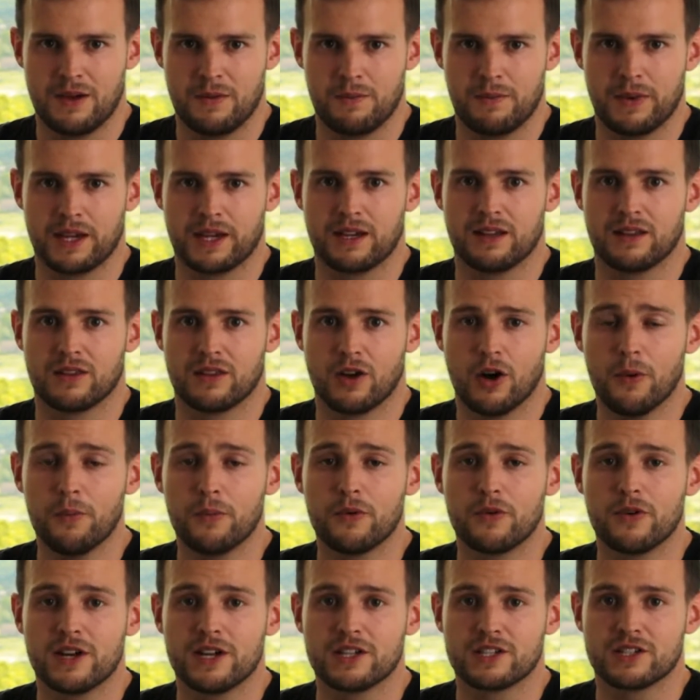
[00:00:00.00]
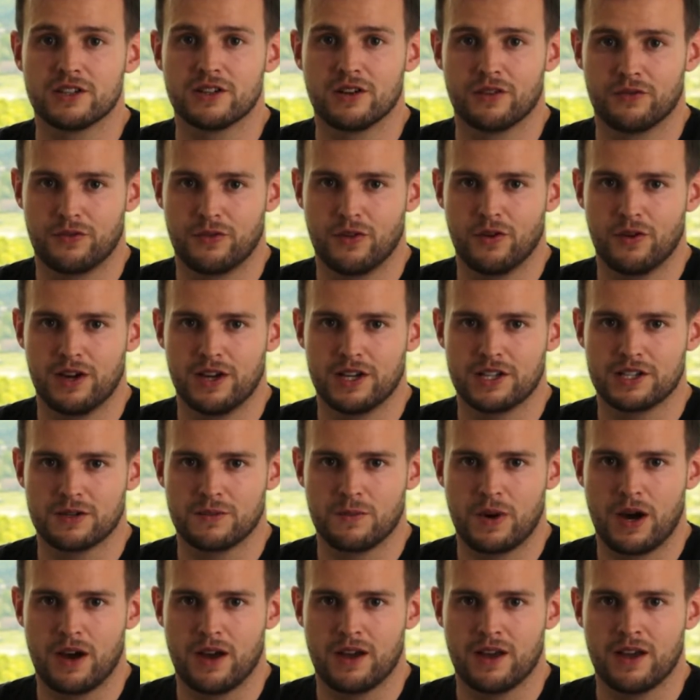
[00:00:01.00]
making the operation of your
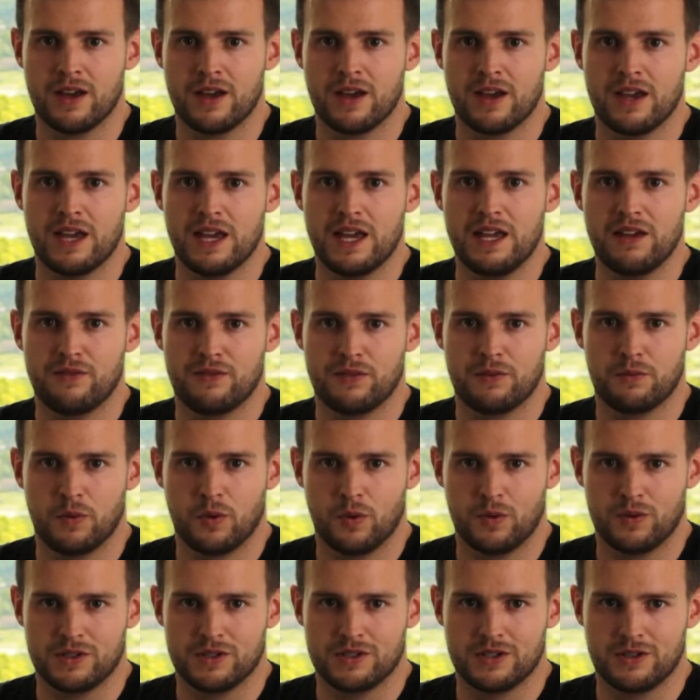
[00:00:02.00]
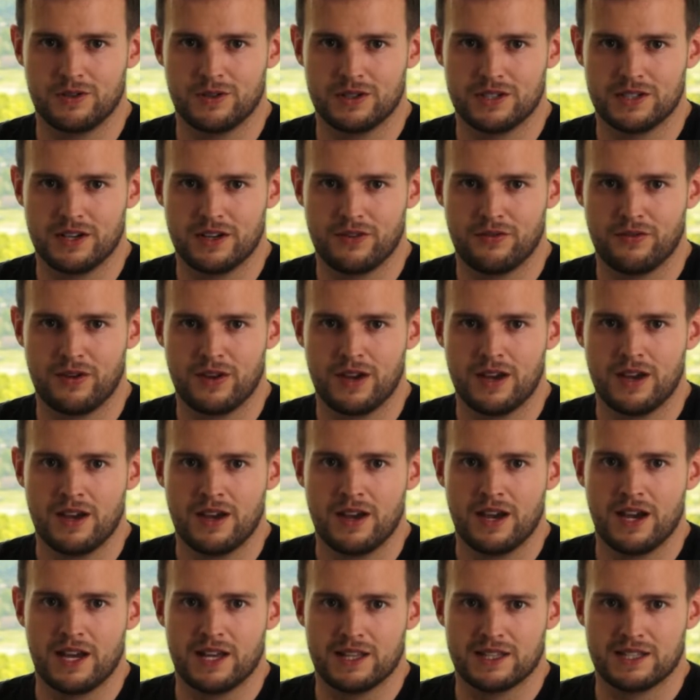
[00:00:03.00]
HMI even more intuitive
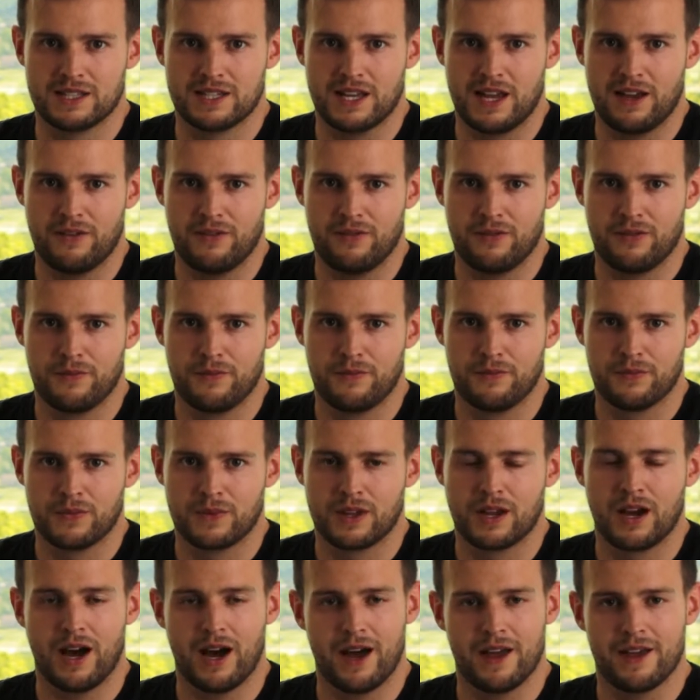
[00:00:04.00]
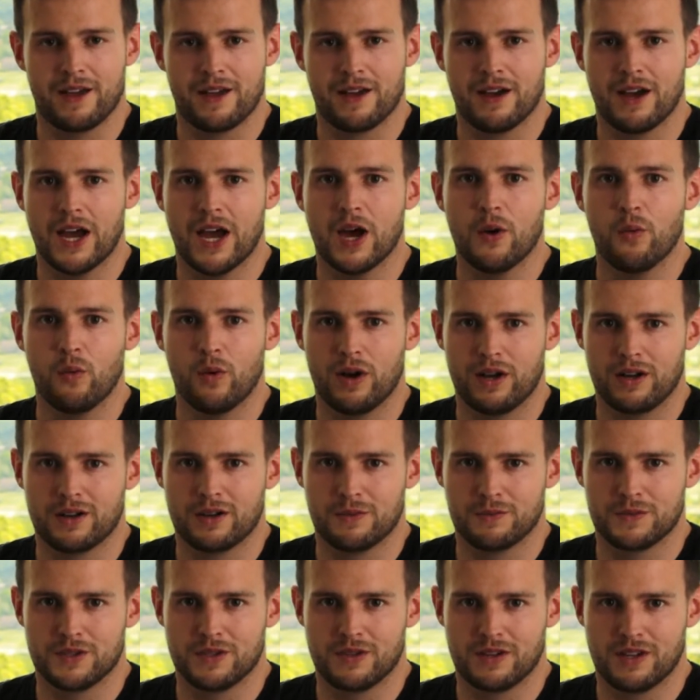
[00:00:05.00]
and safe. Hi, and
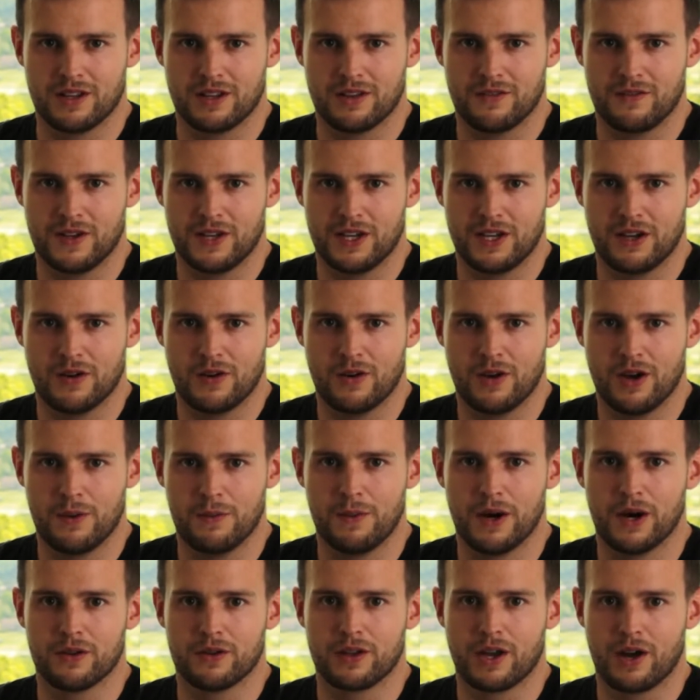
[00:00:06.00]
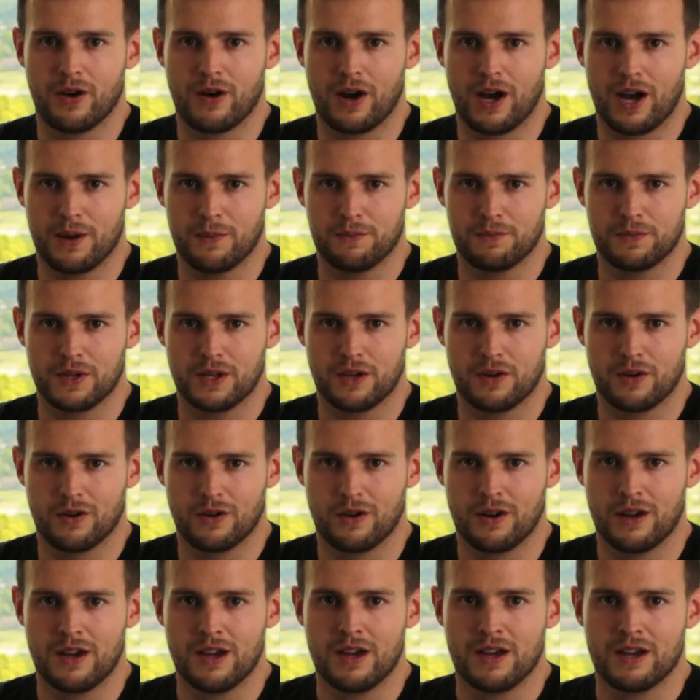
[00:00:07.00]
welcome to another video about our
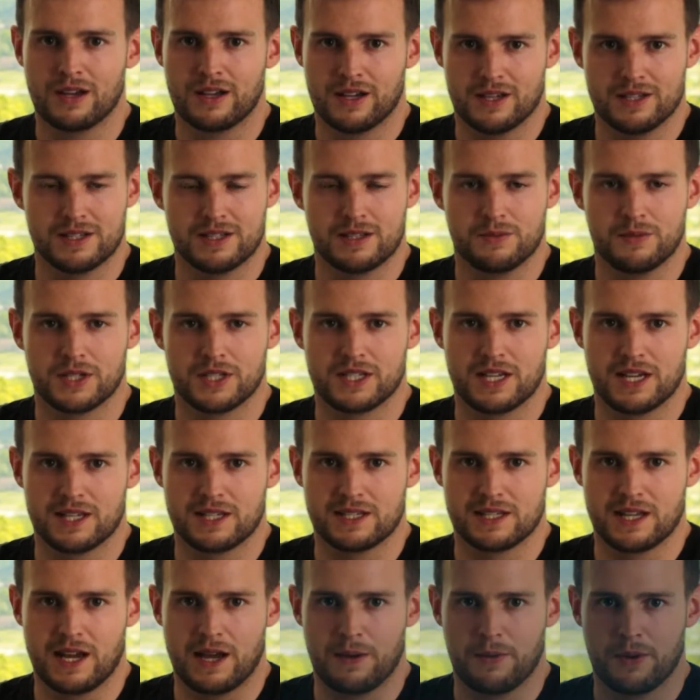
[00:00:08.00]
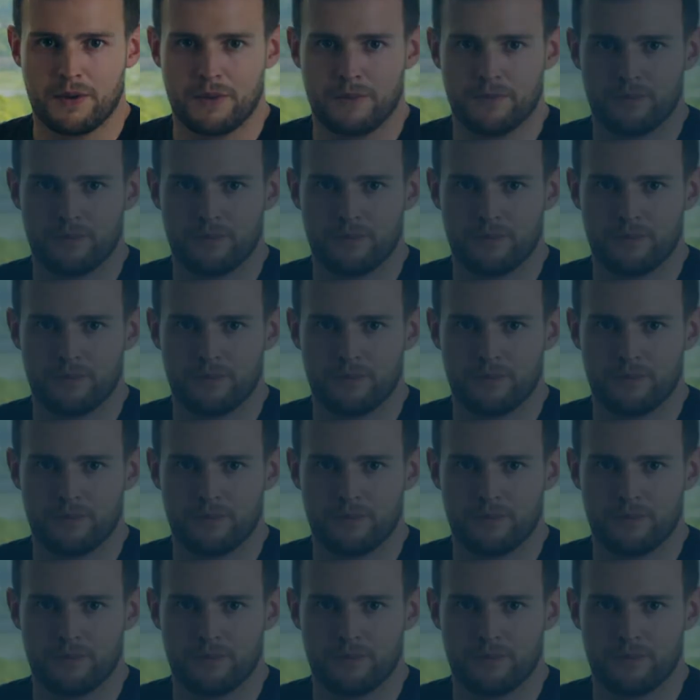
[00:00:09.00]
HAPTICORE customer test app.